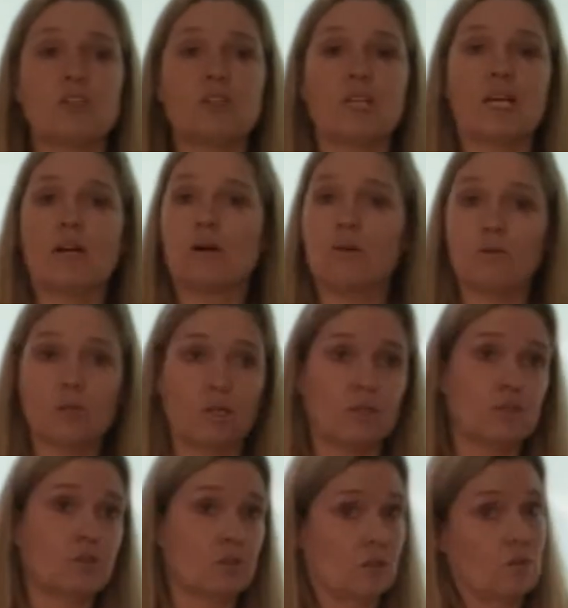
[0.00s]
of the arrow,
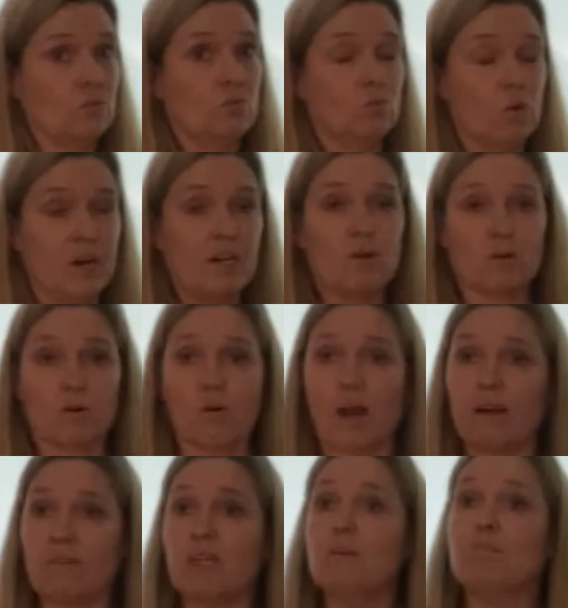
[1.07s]
because weight or
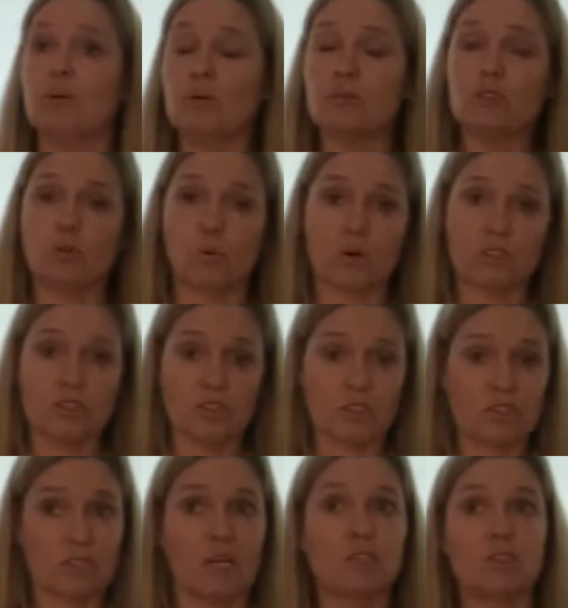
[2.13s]
gravity pulls towards the
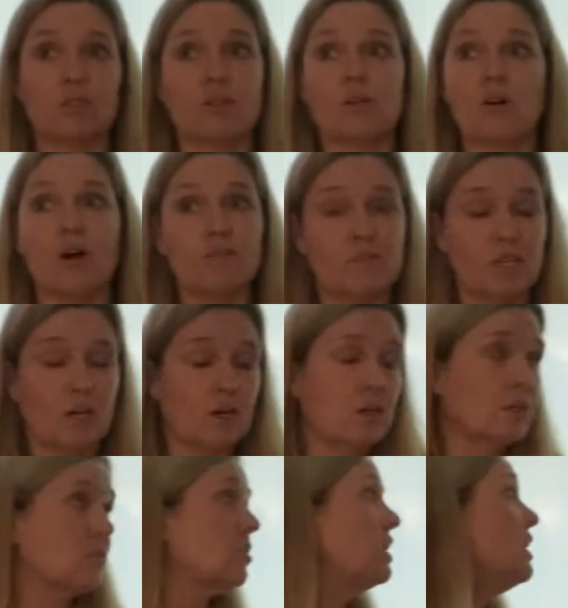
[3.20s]
center of the
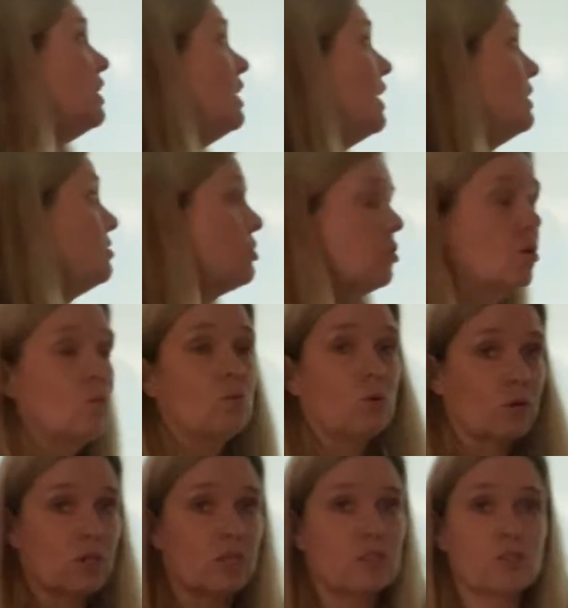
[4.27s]
Earth. And so we're
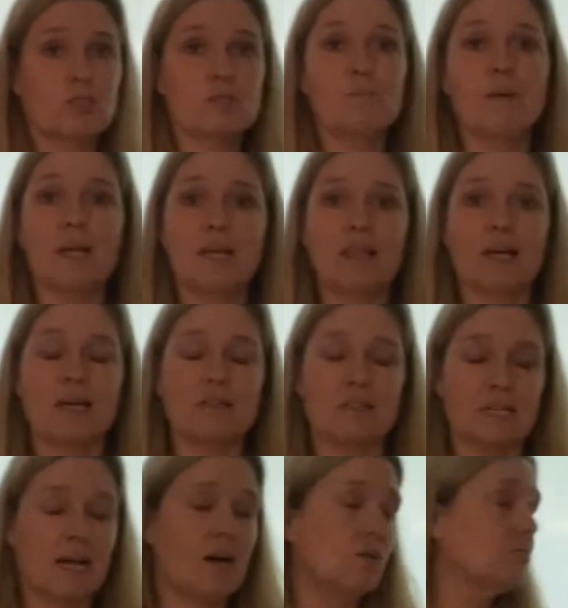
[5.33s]
gonna just make that
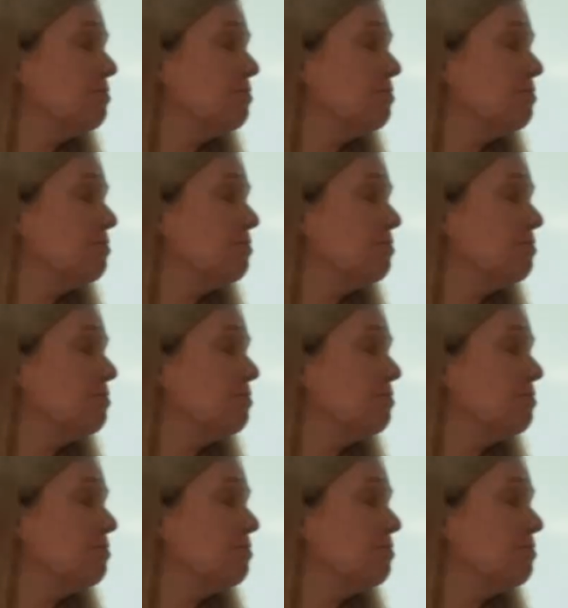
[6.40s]
down.